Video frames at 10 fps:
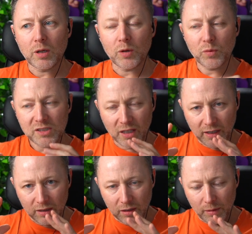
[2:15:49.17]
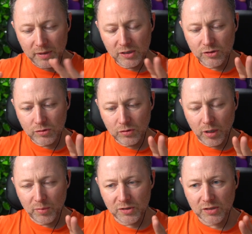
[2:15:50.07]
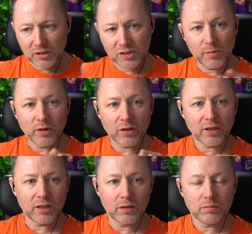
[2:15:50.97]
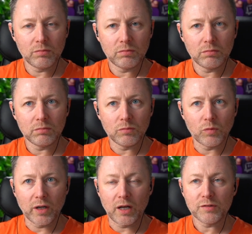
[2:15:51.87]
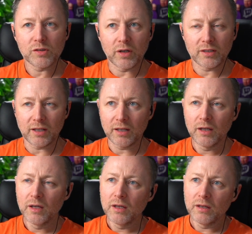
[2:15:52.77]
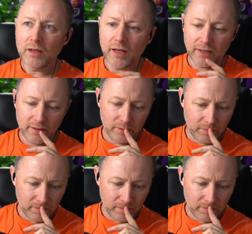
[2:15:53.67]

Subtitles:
It wasn't like Limmy Show, it was like some other kind of one-off sort of thing. And